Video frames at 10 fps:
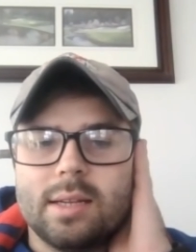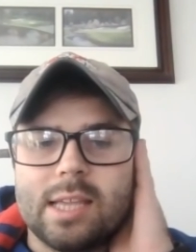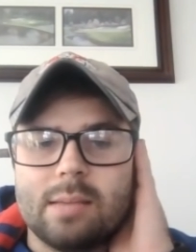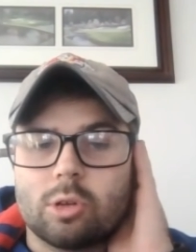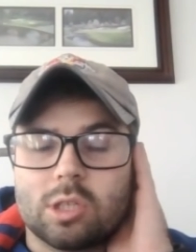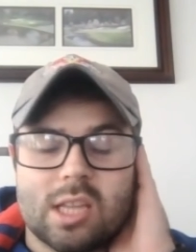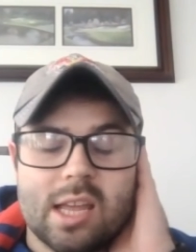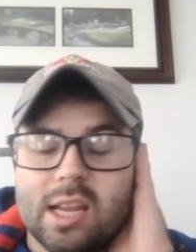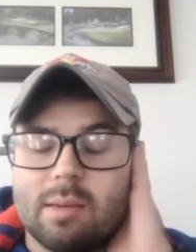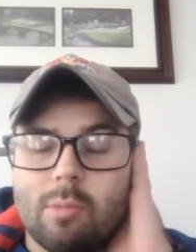teams are just
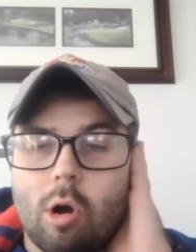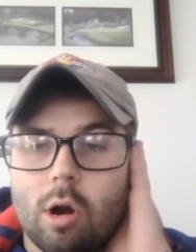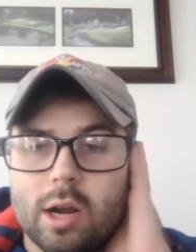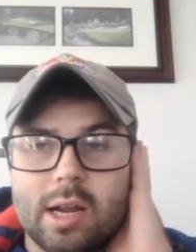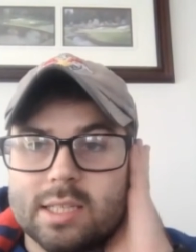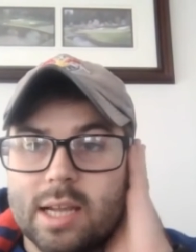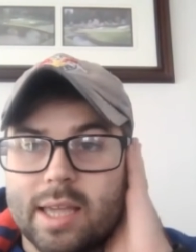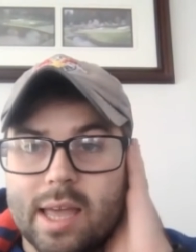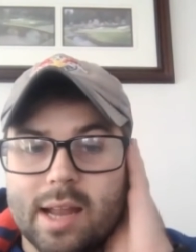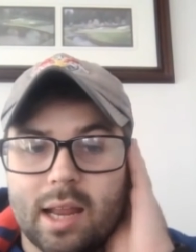hitting him hard and he's not
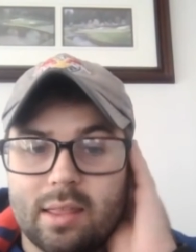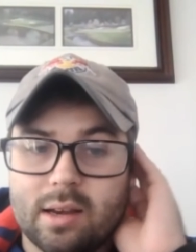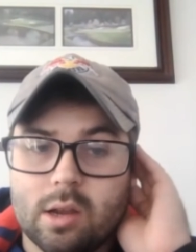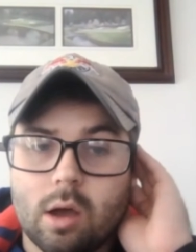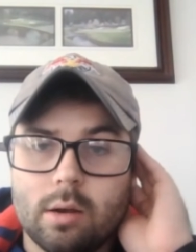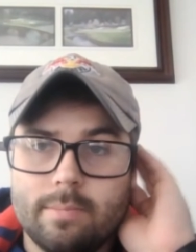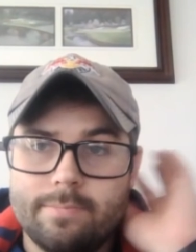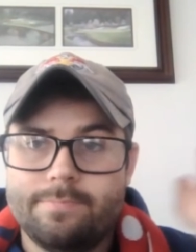getting anything done.